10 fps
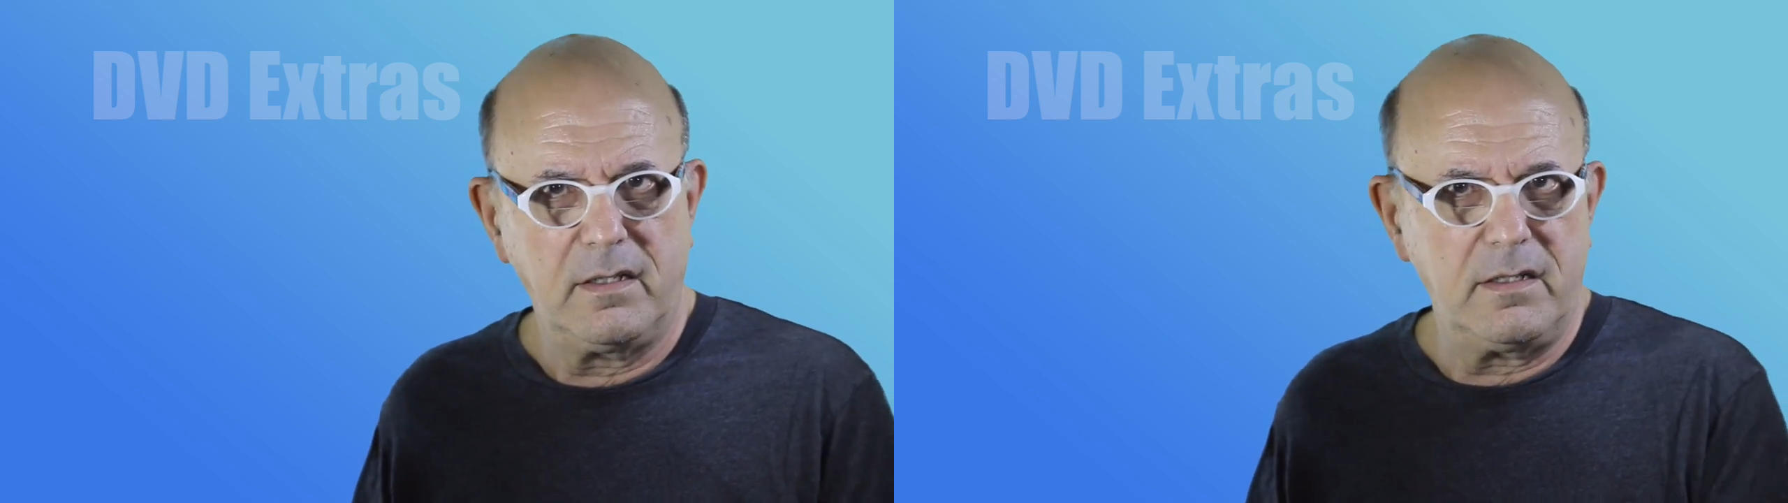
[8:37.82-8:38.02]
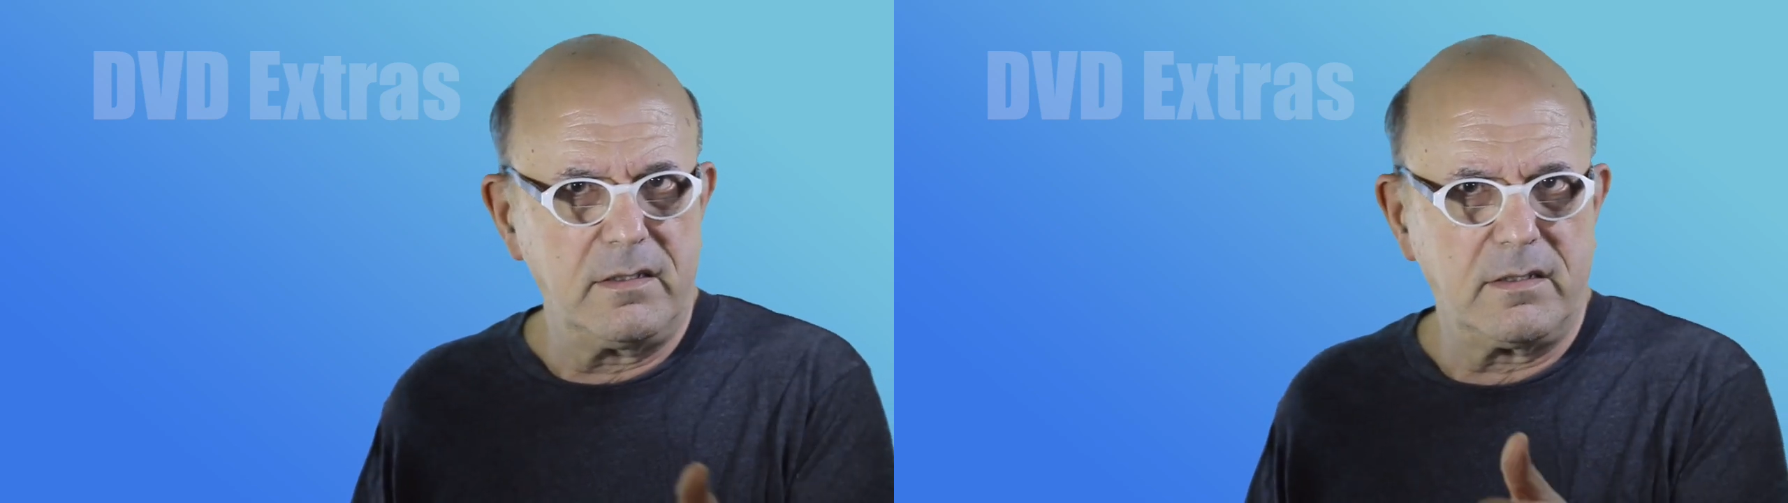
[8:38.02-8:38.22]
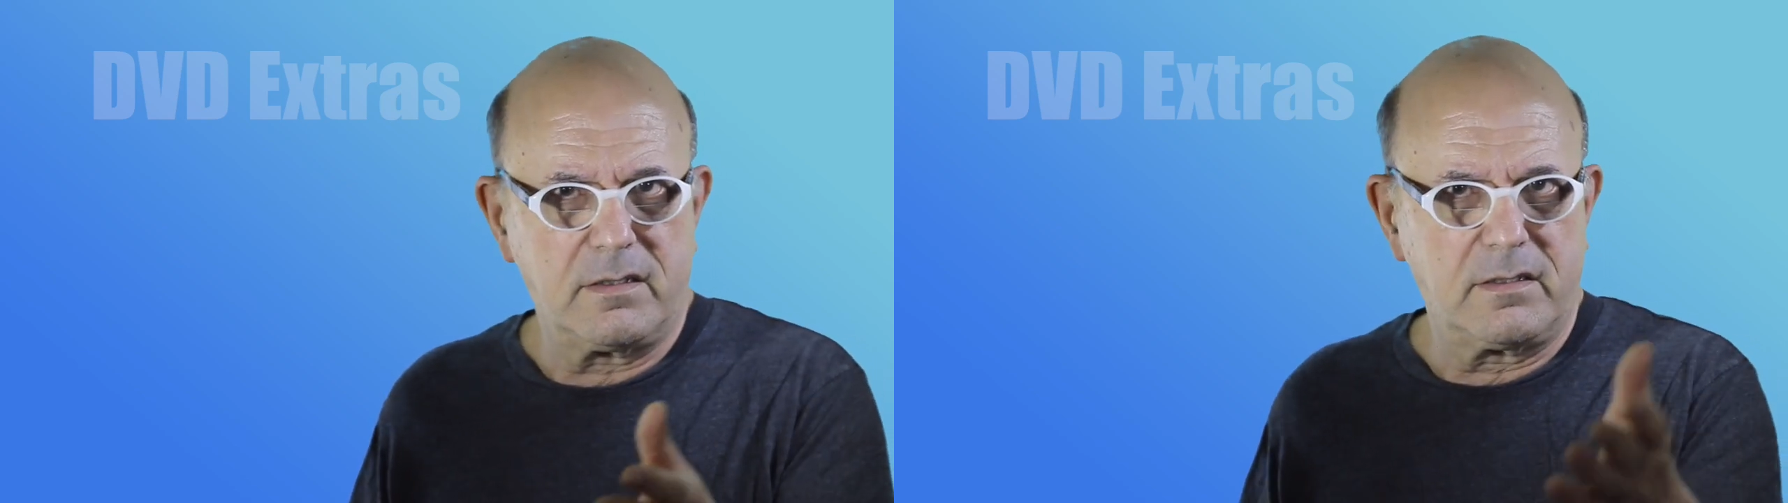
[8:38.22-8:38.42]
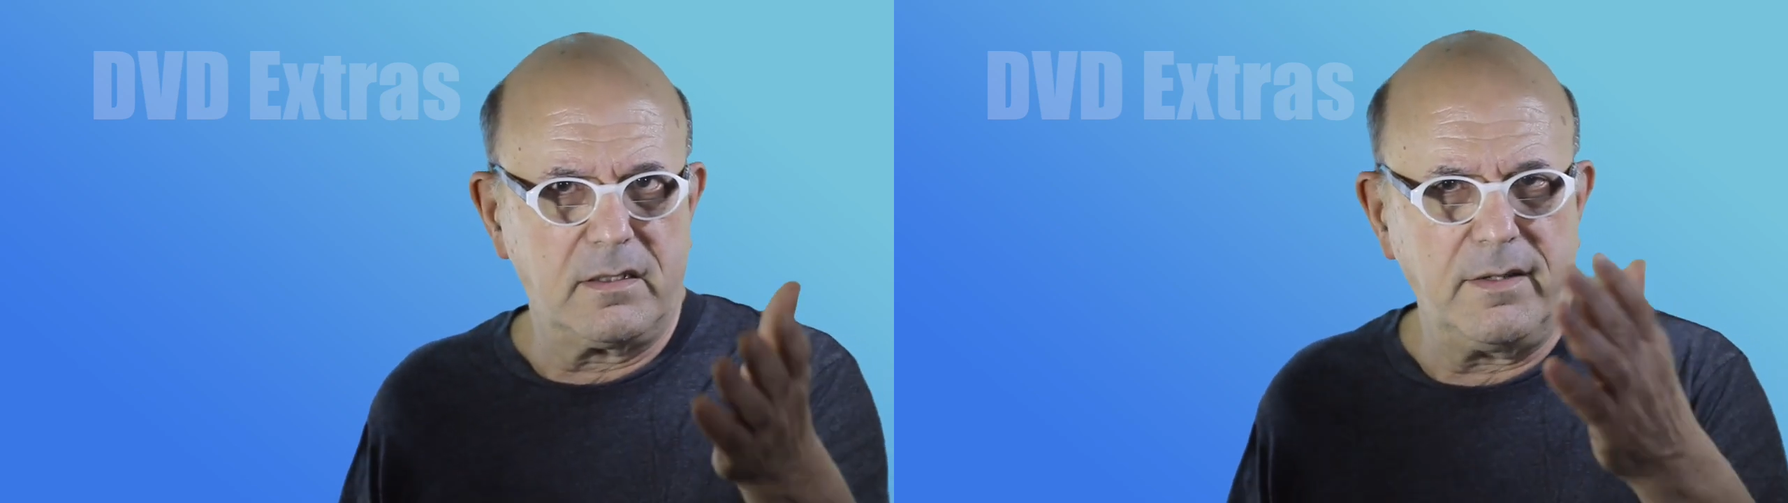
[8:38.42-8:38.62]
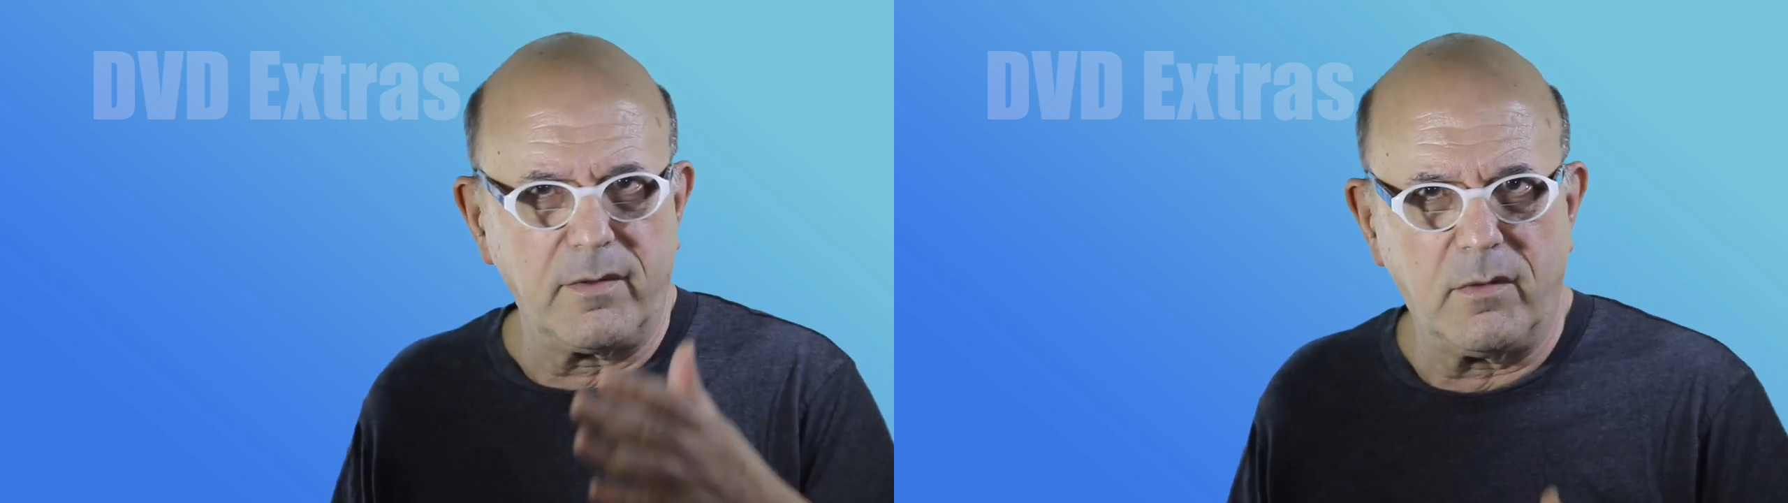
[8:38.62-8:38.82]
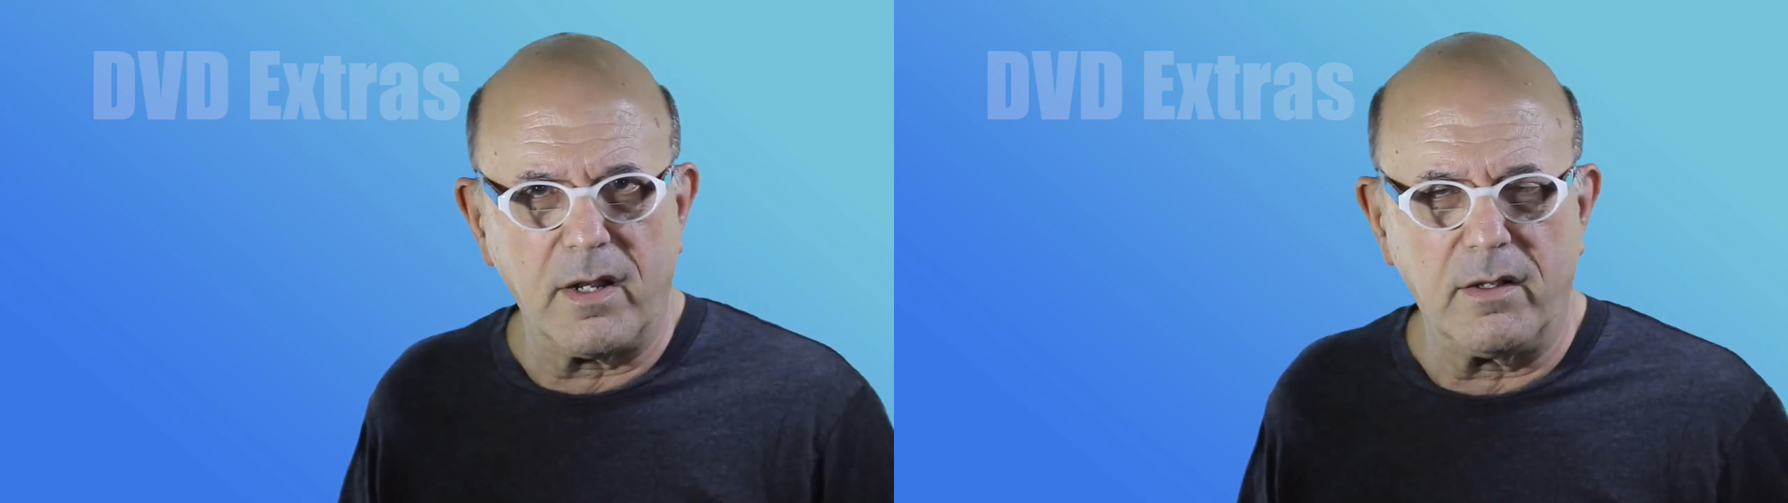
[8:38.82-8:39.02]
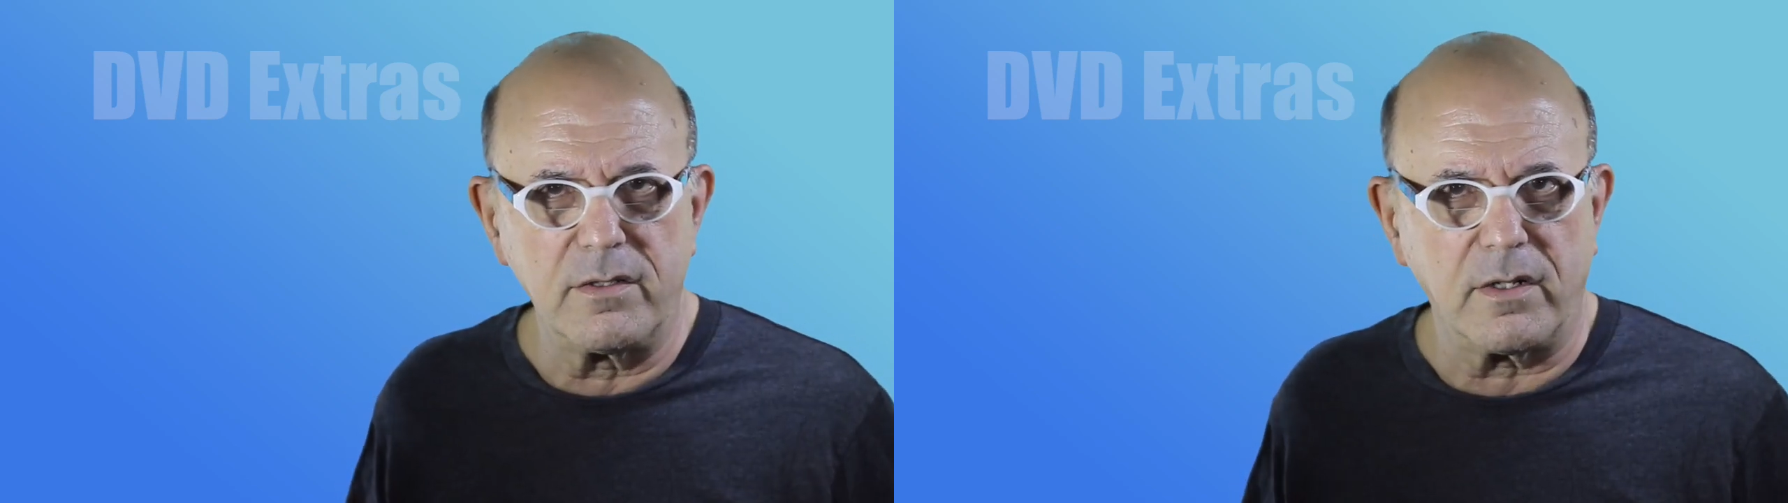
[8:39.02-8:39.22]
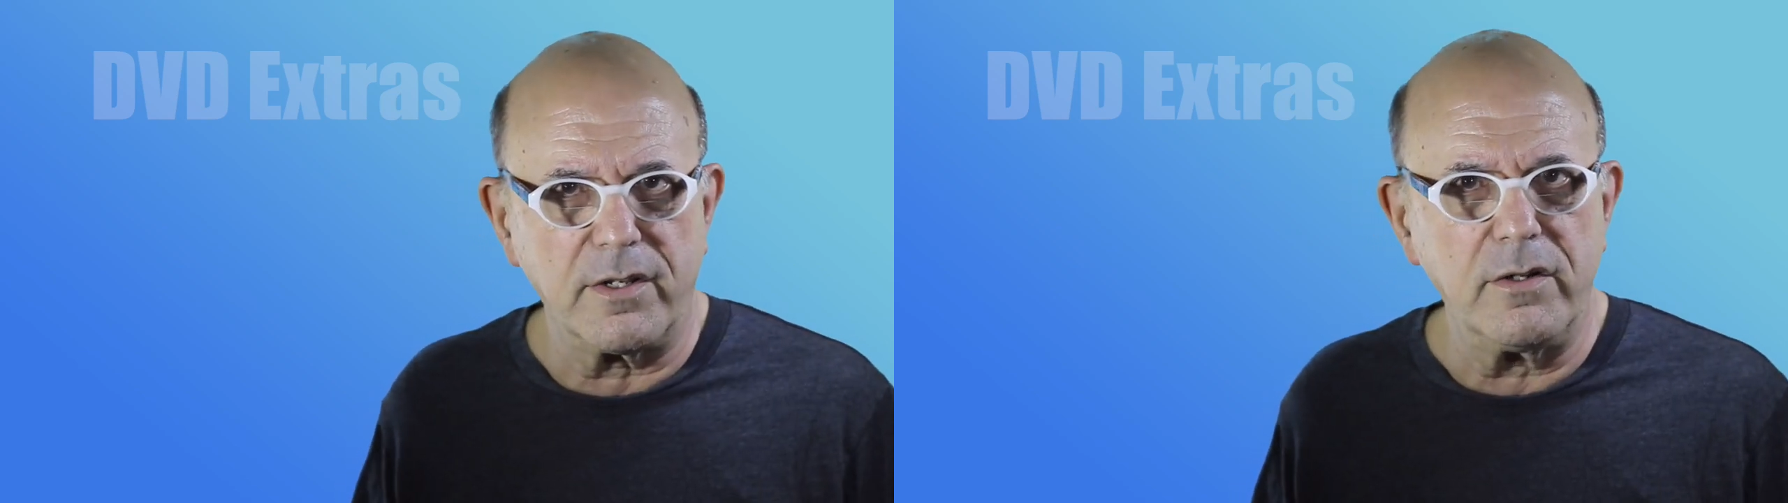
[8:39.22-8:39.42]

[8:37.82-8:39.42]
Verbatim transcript: There's even one of those on